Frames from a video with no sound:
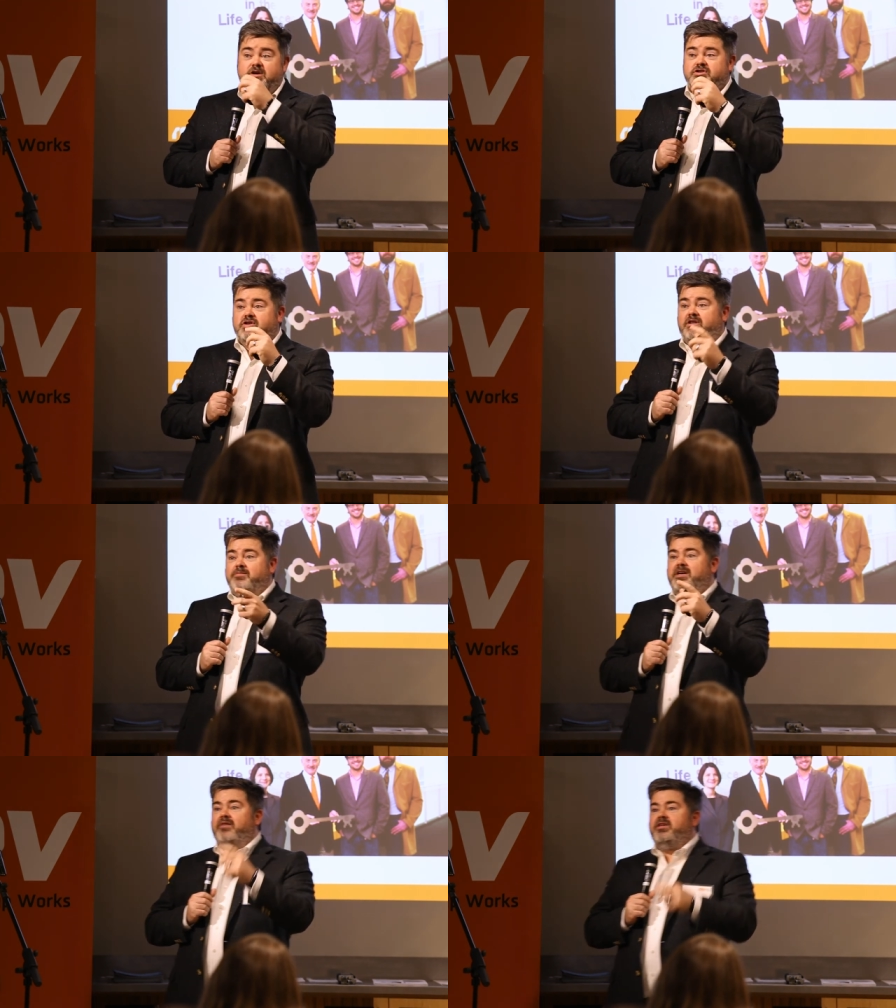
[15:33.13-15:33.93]
So let
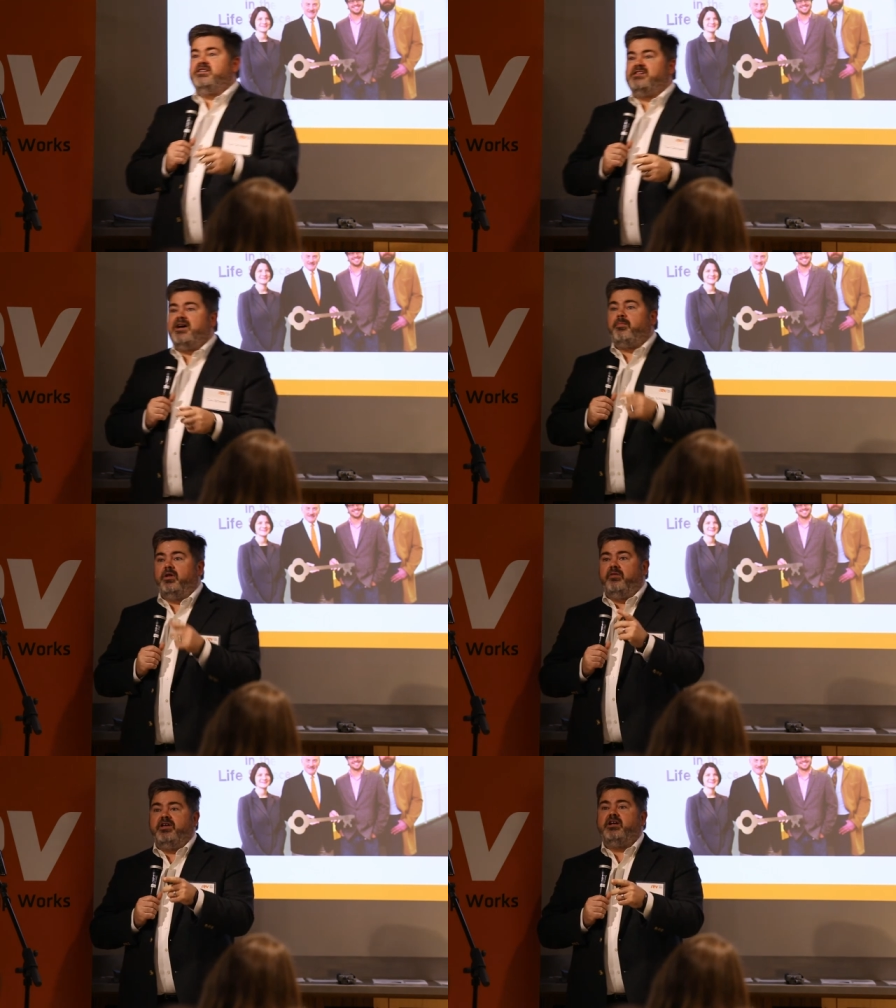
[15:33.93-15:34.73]
me give an
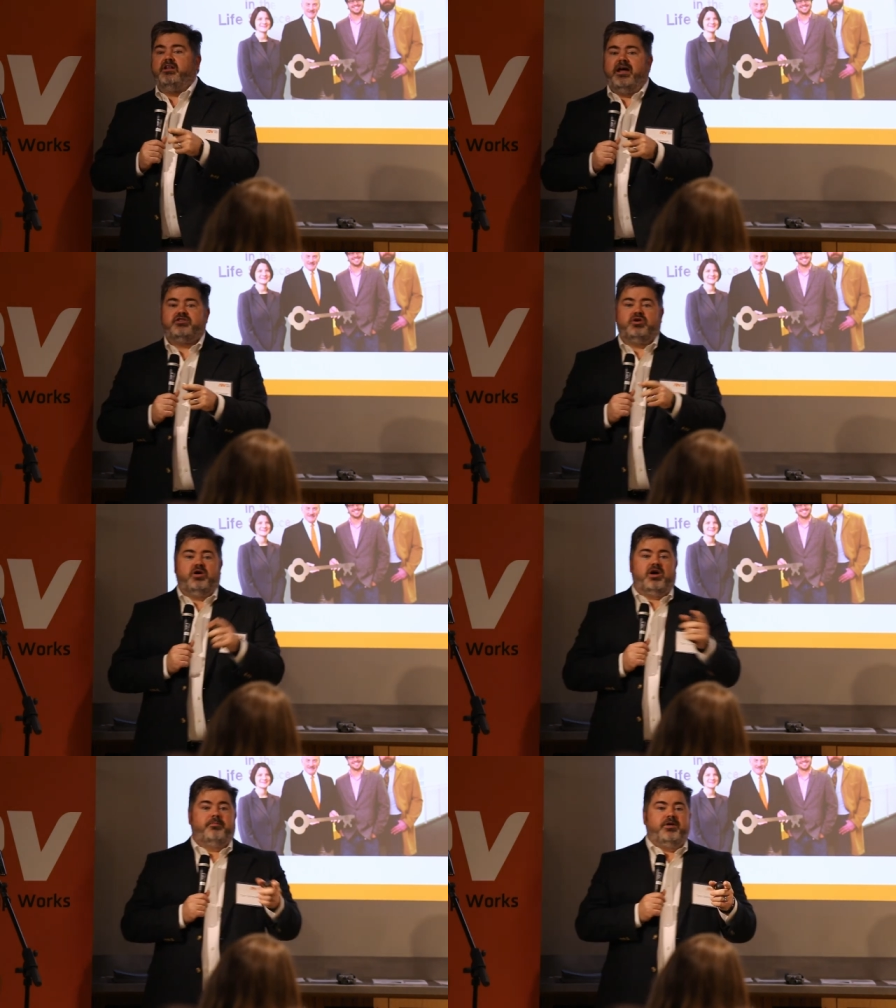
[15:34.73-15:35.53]
example of Ecolectro,
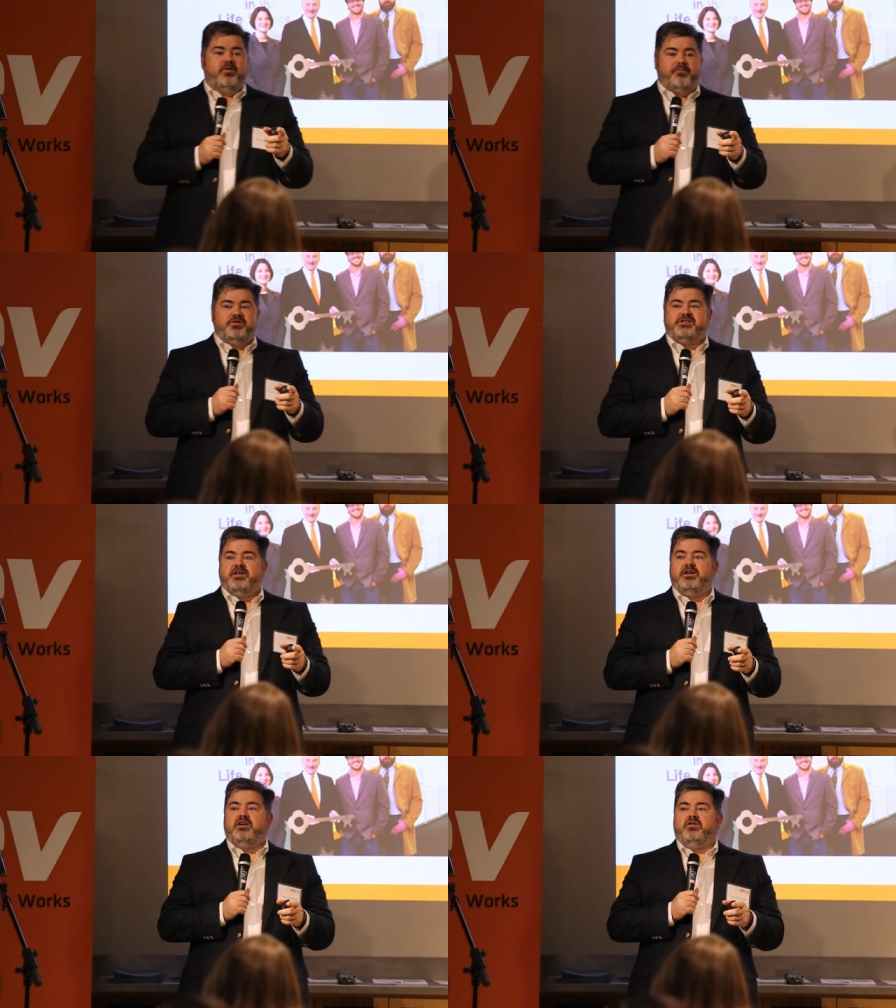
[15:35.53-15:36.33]
a company
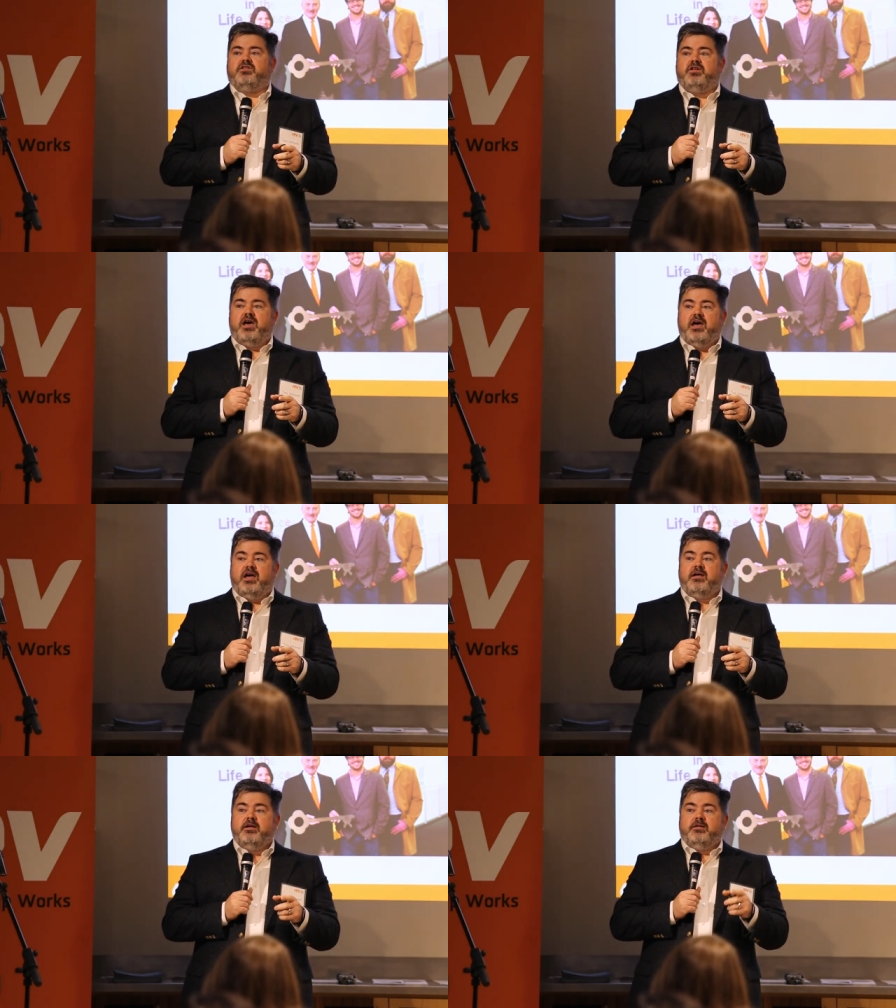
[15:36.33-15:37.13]
represented here
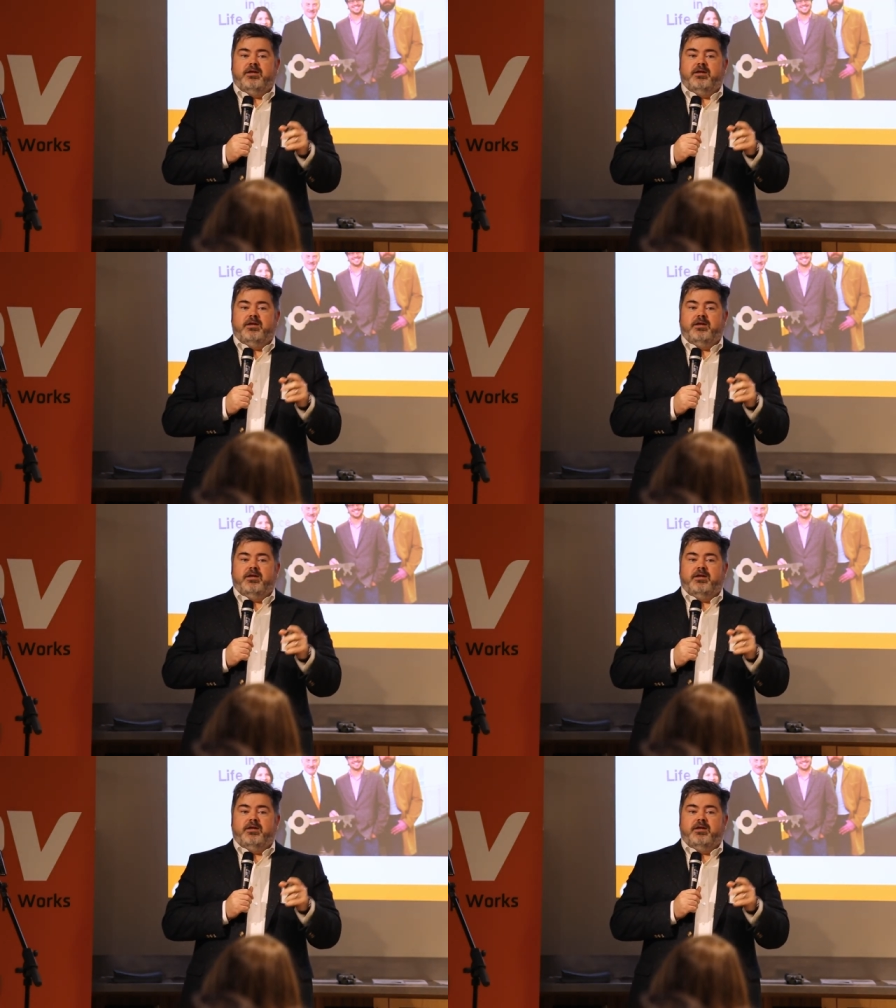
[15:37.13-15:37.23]
today,